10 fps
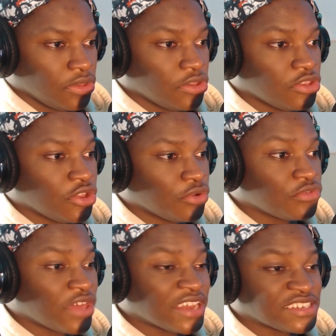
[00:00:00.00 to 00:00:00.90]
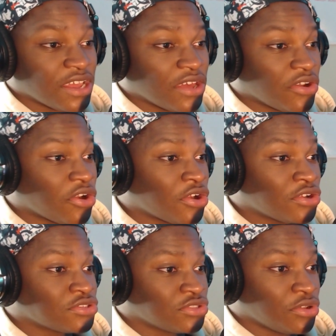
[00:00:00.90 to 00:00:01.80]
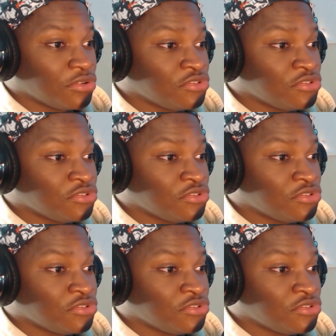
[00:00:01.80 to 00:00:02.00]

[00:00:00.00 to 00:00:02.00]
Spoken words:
Yo, that's gotta hurt though.